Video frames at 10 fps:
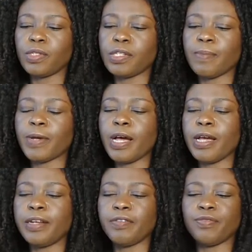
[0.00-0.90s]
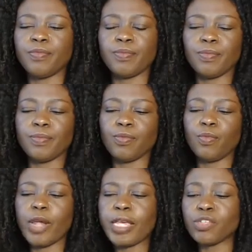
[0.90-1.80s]
some kind of
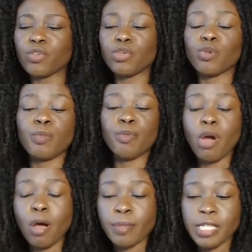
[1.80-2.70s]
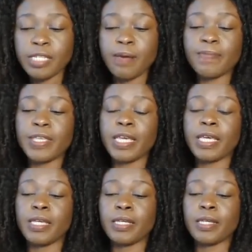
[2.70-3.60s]
raise, or you were promised
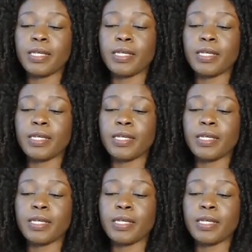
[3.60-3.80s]
something,